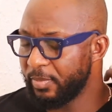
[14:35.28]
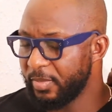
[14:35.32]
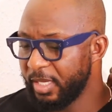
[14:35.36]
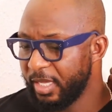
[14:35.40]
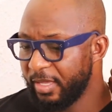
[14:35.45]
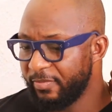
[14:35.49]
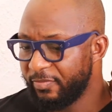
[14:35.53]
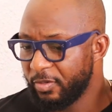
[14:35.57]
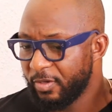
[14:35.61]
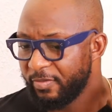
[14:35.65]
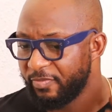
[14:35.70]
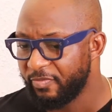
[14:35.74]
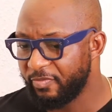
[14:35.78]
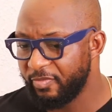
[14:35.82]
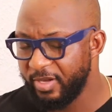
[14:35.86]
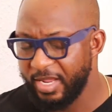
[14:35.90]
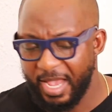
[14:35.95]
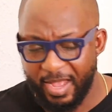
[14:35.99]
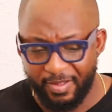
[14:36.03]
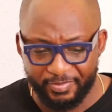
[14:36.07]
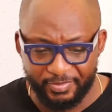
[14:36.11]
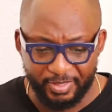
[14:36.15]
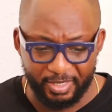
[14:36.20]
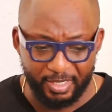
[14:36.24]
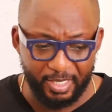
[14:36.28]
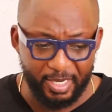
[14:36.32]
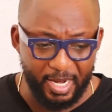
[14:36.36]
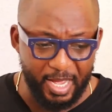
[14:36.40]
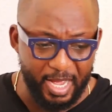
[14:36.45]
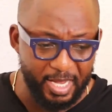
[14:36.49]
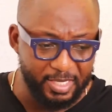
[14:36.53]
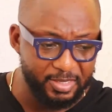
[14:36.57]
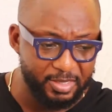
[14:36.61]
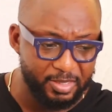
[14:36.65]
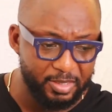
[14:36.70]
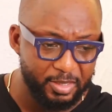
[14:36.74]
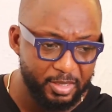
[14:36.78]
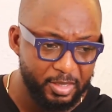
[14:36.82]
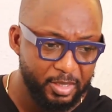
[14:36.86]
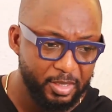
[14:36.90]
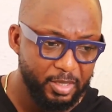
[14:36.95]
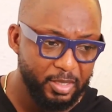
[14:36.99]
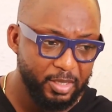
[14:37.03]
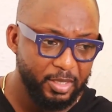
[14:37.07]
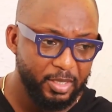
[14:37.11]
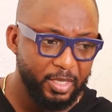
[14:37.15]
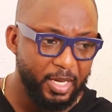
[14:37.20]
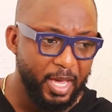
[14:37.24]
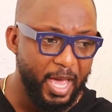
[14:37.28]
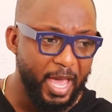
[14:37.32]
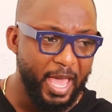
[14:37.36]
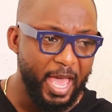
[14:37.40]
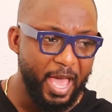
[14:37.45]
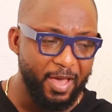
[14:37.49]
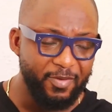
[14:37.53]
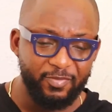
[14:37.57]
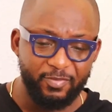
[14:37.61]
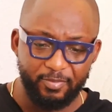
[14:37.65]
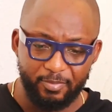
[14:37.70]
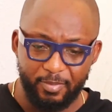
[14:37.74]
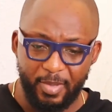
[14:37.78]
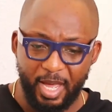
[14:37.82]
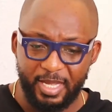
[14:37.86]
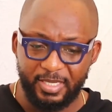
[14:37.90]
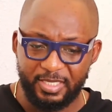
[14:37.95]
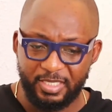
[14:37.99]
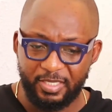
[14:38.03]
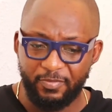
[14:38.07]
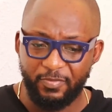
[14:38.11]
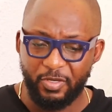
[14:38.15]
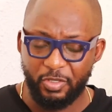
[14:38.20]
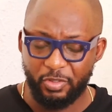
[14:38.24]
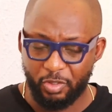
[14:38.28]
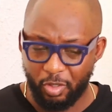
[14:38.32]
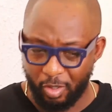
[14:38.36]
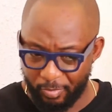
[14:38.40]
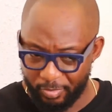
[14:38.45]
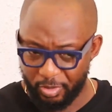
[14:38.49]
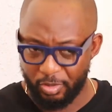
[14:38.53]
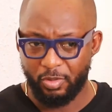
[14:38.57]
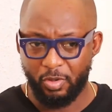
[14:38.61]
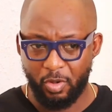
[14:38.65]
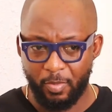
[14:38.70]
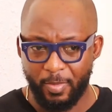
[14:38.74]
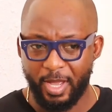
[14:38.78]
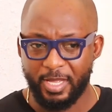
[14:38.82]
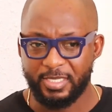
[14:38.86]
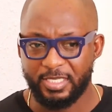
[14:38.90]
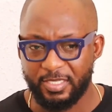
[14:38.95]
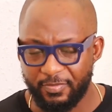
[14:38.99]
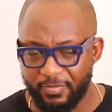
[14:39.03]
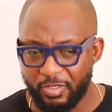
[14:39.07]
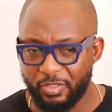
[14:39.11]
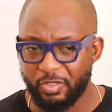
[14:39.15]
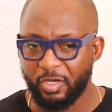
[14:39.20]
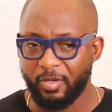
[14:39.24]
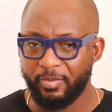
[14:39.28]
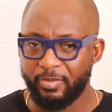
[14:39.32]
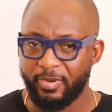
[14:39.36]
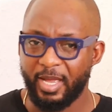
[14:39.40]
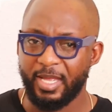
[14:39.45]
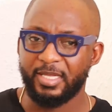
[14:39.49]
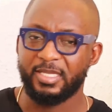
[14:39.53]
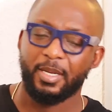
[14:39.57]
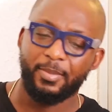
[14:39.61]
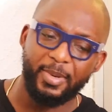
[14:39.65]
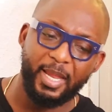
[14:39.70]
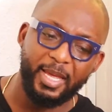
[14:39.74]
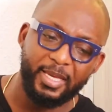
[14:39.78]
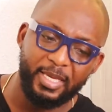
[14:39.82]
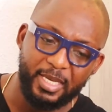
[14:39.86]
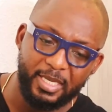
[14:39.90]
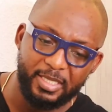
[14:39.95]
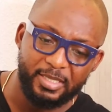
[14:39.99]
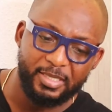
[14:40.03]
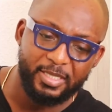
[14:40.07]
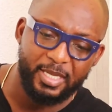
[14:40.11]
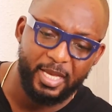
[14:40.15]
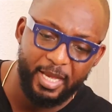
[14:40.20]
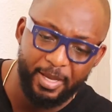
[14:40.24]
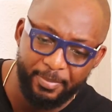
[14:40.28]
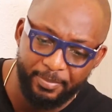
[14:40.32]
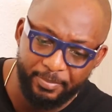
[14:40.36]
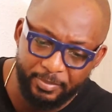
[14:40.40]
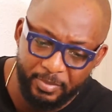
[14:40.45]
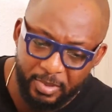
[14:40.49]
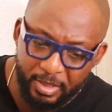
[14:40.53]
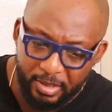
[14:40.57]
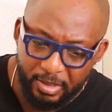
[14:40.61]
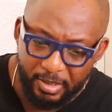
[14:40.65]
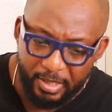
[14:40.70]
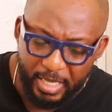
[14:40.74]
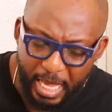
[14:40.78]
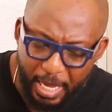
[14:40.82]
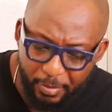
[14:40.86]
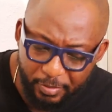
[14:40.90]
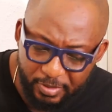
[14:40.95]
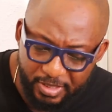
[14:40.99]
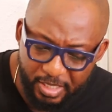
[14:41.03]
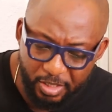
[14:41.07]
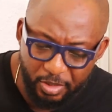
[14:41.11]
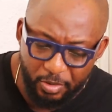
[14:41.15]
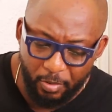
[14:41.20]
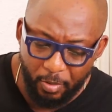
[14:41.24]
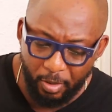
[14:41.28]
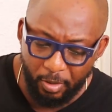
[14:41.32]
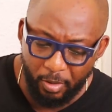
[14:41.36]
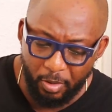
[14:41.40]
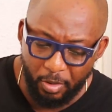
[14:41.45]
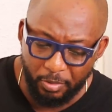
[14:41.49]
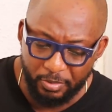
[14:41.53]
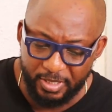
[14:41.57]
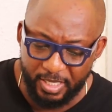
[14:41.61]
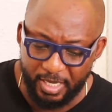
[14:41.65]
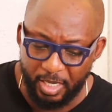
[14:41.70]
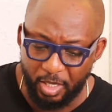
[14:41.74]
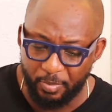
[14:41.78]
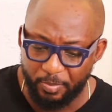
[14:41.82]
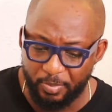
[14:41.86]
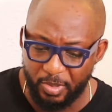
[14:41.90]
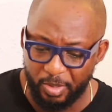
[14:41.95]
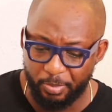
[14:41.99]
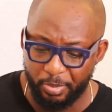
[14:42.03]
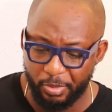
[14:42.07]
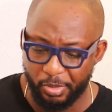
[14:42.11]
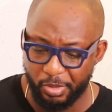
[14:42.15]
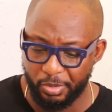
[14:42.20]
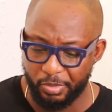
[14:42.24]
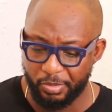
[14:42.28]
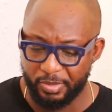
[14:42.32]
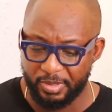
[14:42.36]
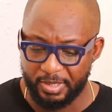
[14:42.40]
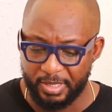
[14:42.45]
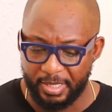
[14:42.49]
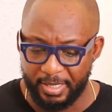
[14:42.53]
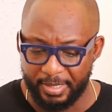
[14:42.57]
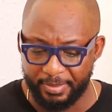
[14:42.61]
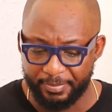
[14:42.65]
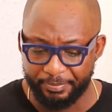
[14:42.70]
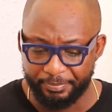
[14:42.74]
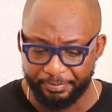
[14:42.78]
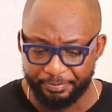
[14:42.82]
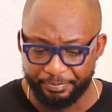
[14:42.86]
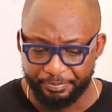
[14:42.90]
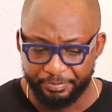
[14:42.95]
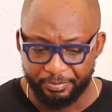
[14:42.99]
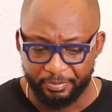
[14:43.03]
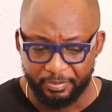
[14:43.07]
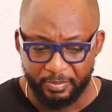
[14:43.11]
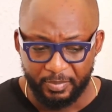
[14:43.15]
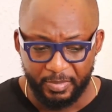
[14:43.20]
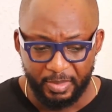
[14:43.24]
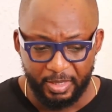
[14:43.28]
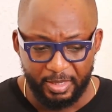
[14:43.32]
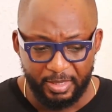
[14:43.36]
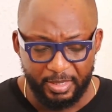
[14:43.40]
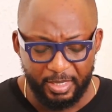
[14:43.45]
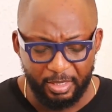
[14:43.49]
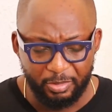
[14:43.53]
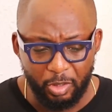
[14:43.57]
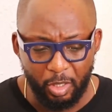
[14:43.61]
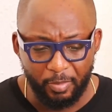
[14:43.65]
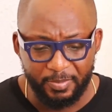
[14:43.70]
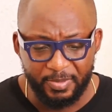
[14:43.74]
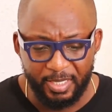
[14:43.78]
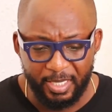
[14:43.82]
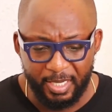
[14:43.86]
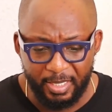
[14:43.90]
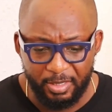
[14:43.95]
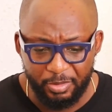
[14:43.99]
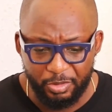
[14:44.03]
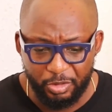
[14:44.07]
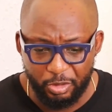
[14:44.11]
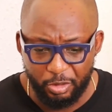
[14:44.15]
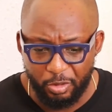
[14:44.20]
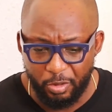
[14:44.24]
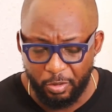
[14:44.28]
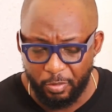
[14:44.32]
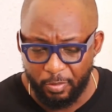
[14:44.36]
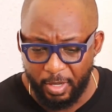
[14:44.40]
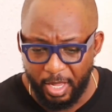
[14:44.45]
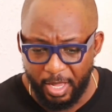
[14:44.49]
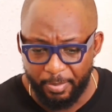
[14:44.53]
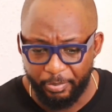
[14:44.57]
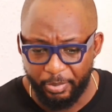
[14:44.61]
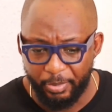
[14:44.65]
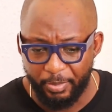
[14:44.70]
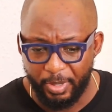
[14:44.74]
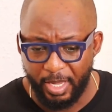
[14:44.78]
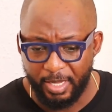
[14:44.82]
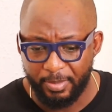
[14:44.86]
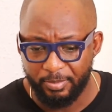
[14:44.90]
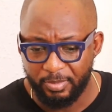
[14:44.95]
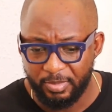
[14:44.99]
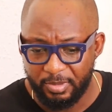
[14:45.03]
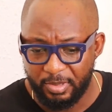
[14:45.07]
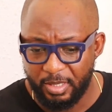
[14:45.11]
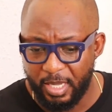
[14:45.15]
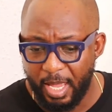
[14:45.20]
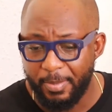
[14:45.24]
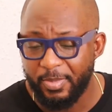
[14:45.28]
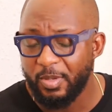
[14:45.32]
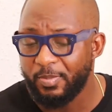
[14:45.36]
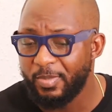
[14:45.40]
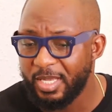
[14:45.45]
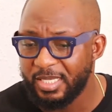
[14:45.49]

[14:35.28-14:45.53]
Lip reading: if you're free after class, I have my TV job. You know my TV job, right? I'm like, yes. I will take you along to help me produce the top 10 show and